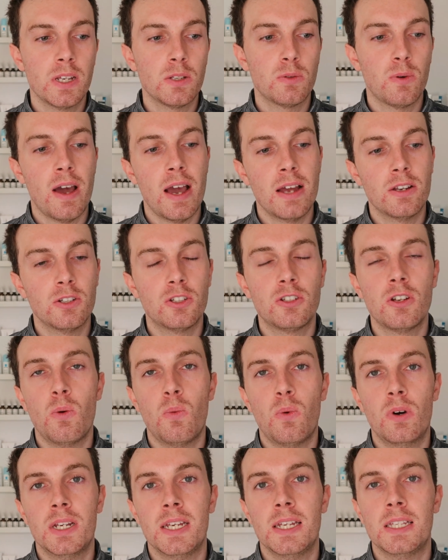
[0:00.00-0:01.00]
things where I just
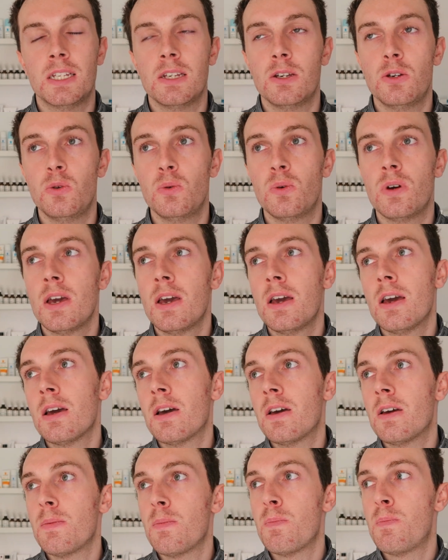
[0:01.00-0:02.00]
don't want it to
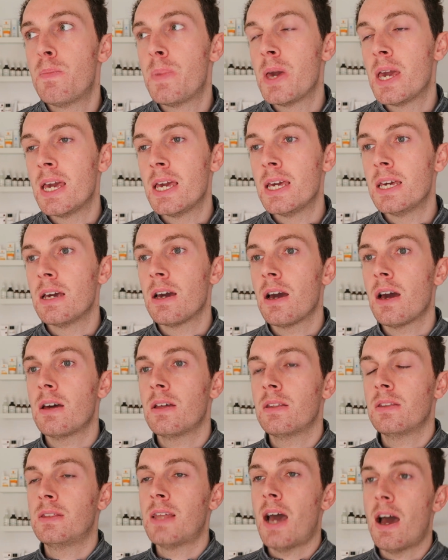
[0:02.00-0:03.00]
be
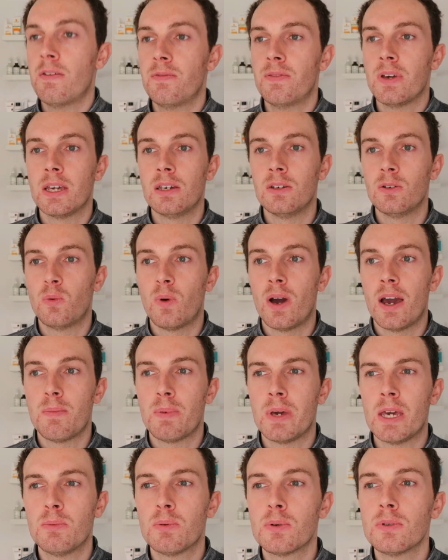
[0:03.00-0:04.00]
that thing
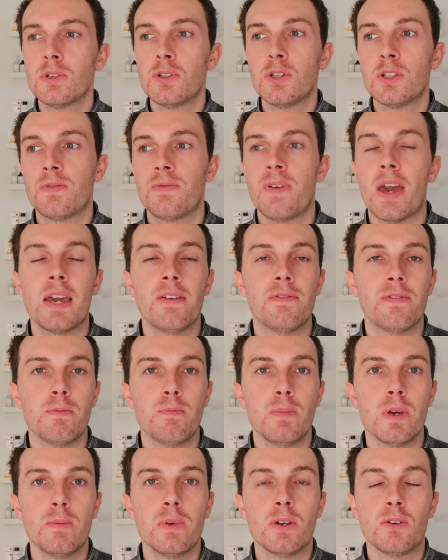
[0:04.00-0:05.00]
where people lose faith
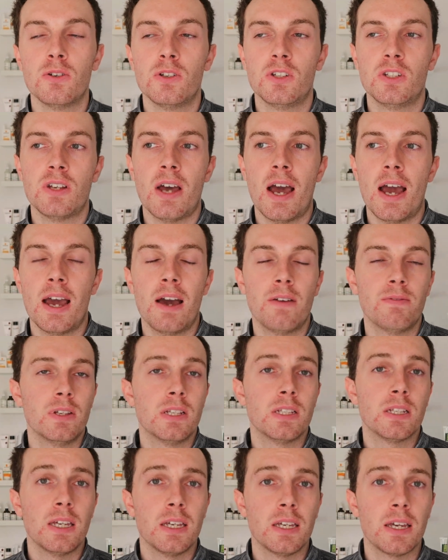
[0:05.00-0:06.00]
in me because I have a
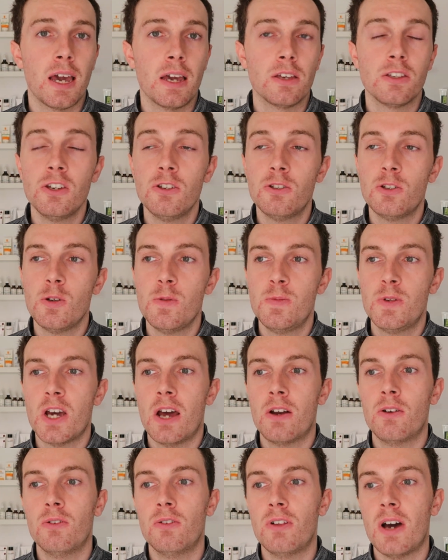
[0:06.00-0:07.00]
skincare YouTube
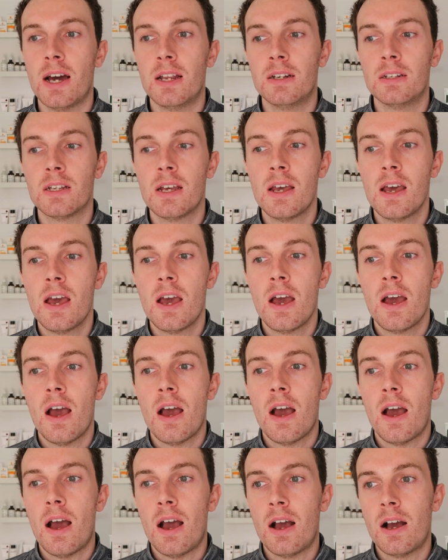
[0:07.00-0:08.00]
channel and
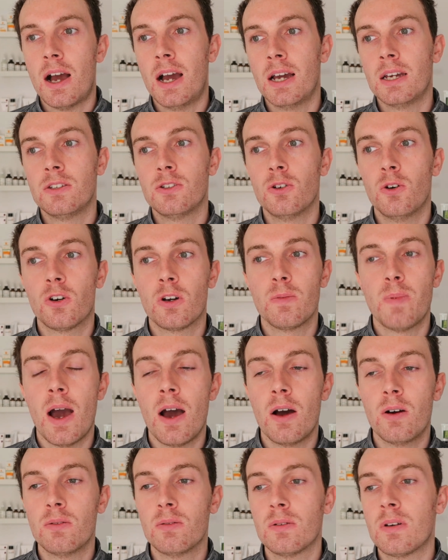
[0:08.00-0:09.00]
I talk
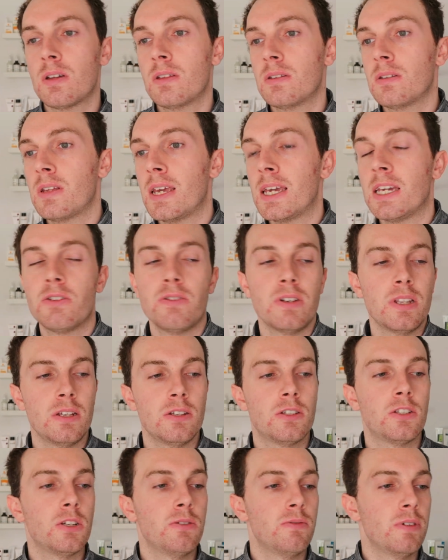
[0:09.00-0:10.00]
about
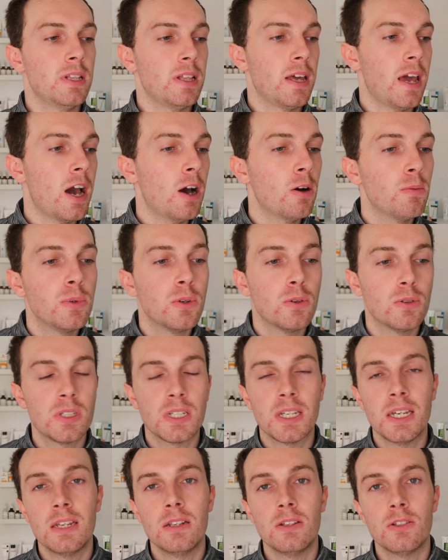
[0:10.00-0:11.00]
ingredients to really help your
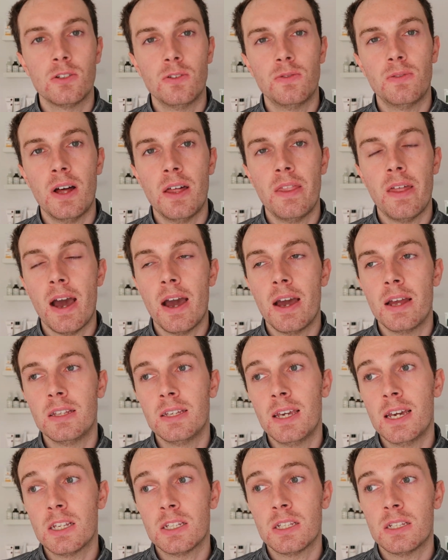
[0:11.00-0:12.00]
skin and stuff like that.
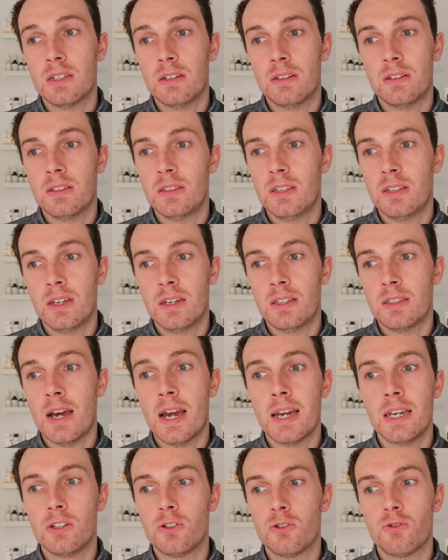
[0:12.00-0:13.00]
And yes,
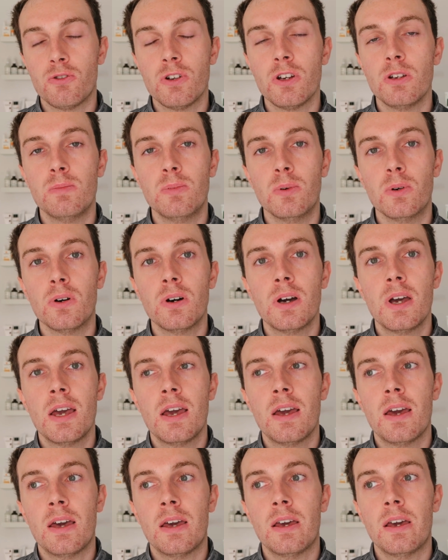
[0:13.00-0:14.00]
that is true, but
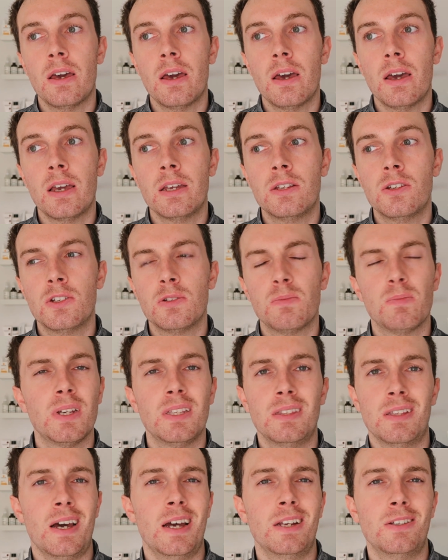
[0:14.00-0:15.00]
it doesn't
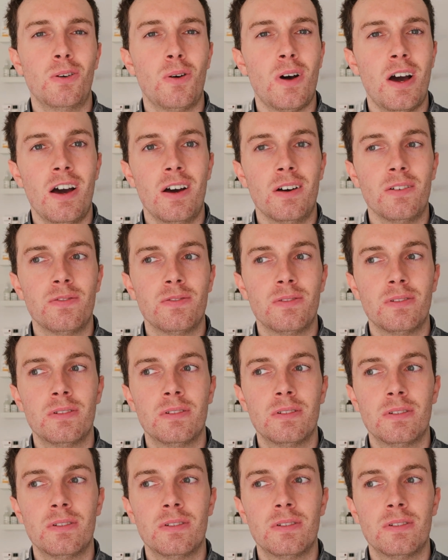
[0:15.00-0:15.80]
mean that I don't have,